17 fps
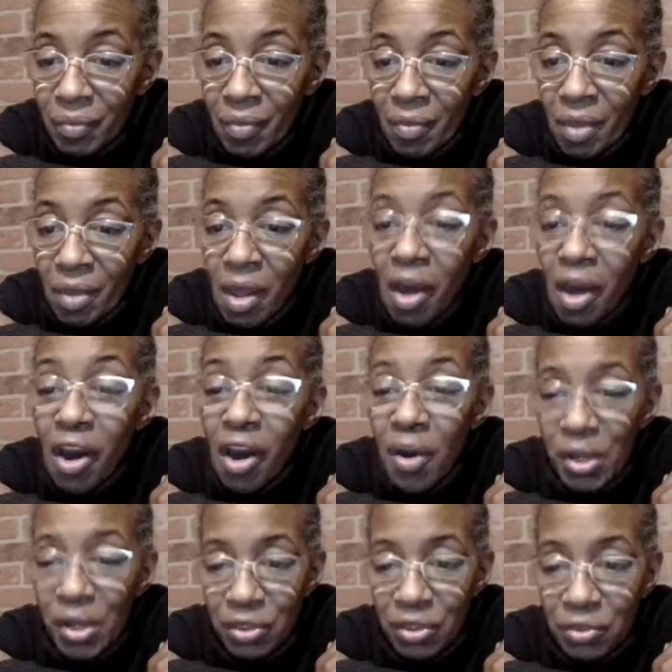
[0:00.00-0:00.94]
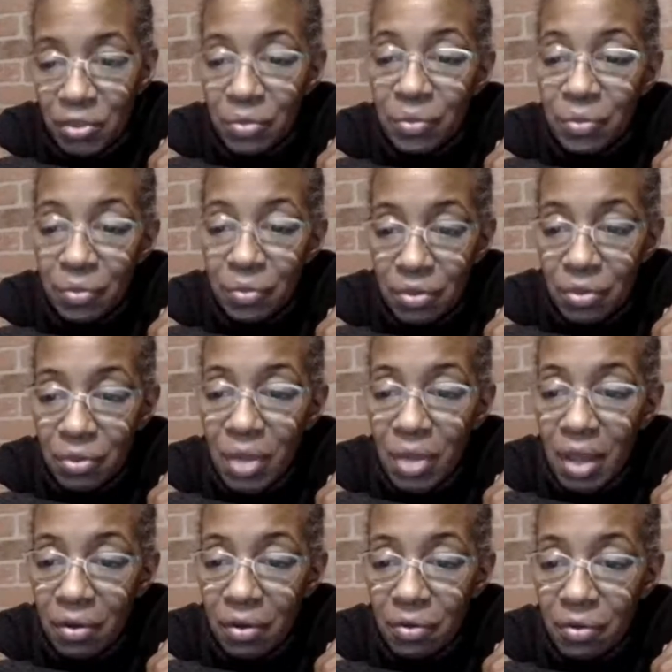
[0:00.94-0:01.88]
Oh, and you
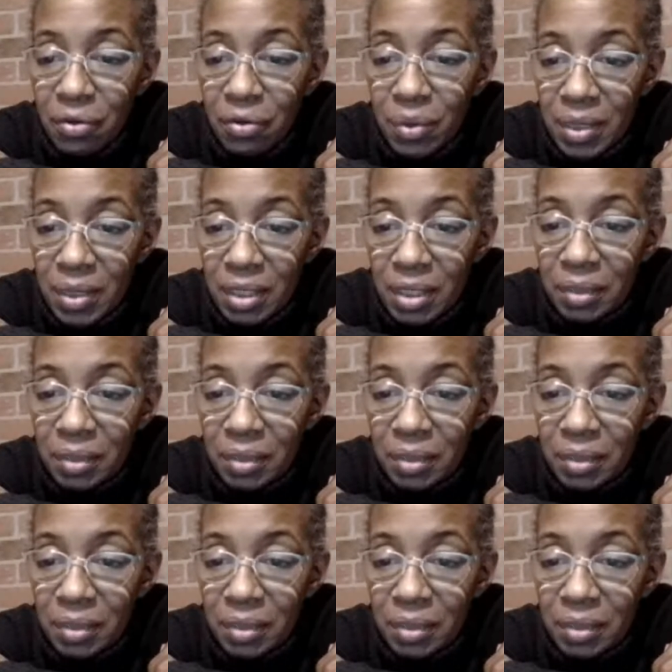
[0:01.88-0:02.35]
outgrew it.